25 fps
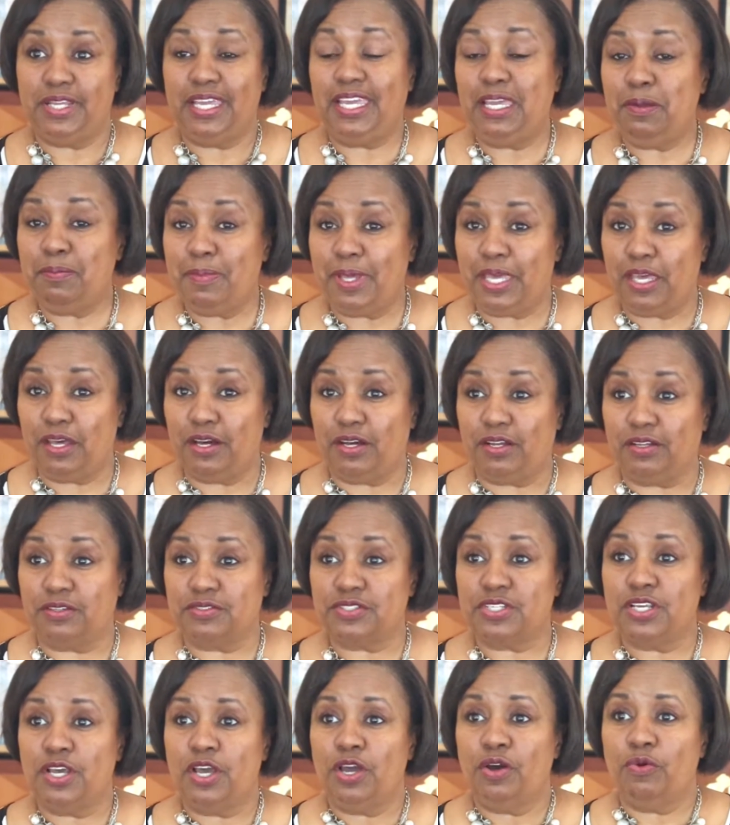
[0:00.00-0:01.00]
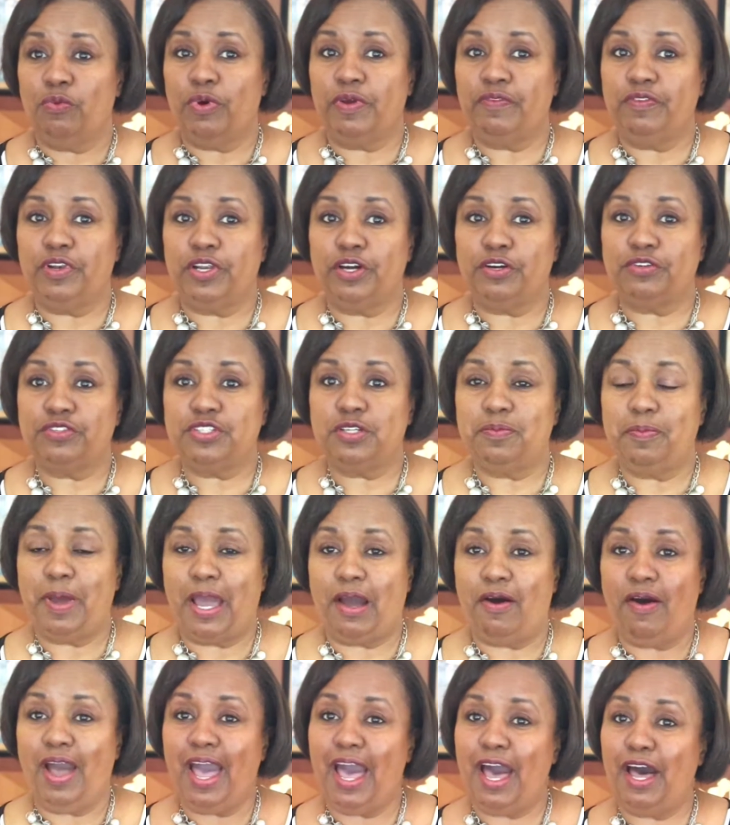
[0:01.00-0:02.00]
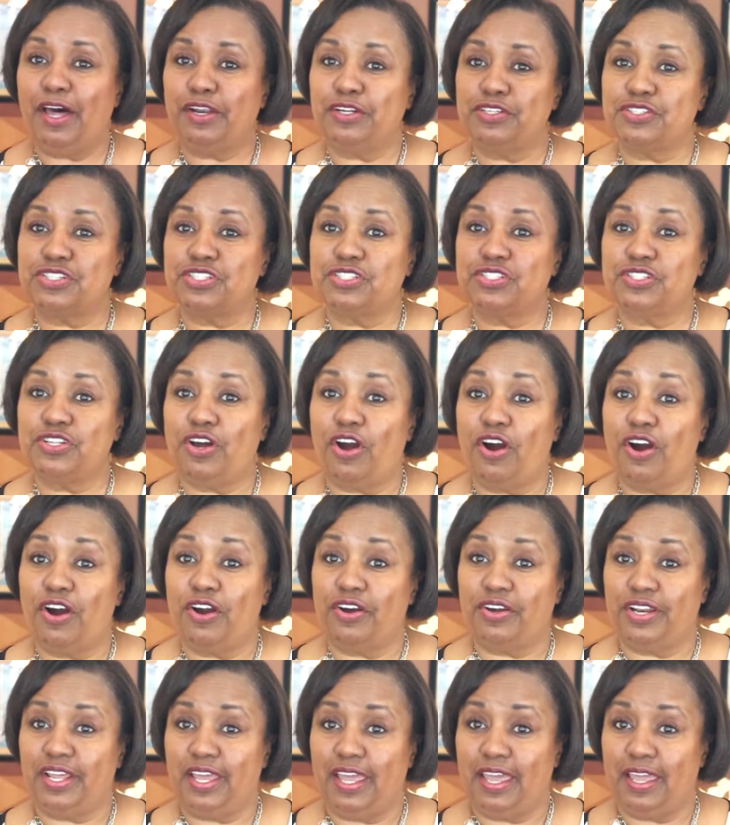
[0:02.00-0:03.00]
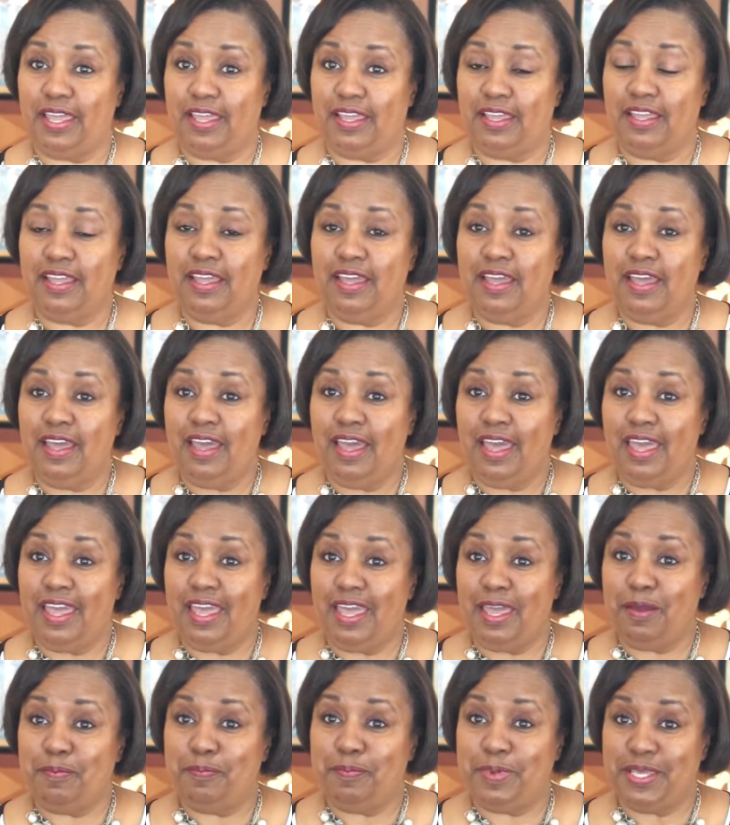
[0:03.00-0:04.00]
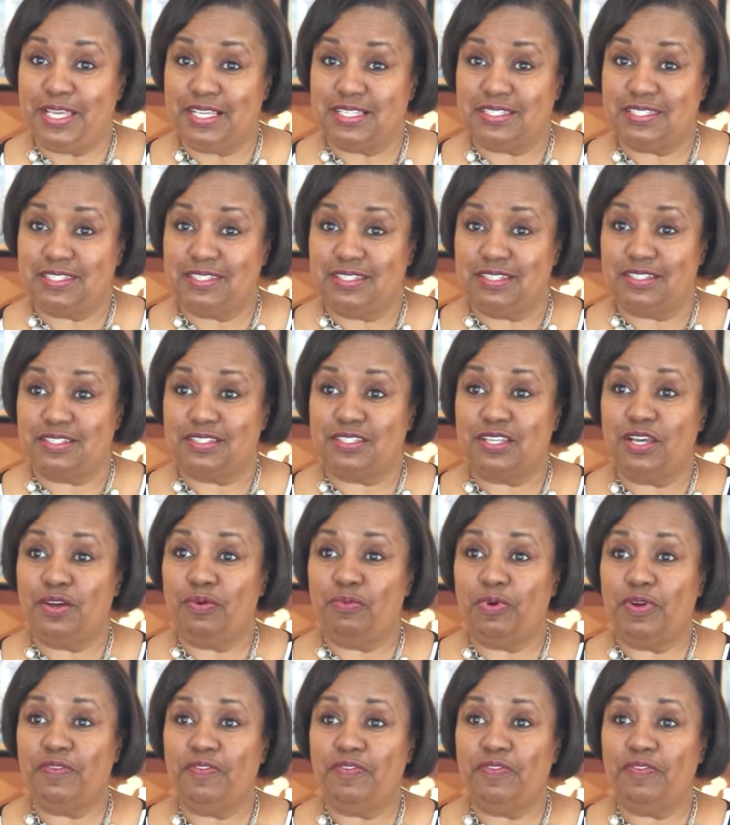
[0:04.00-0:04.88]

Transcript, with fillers: emails, we've learned about how to start a a business.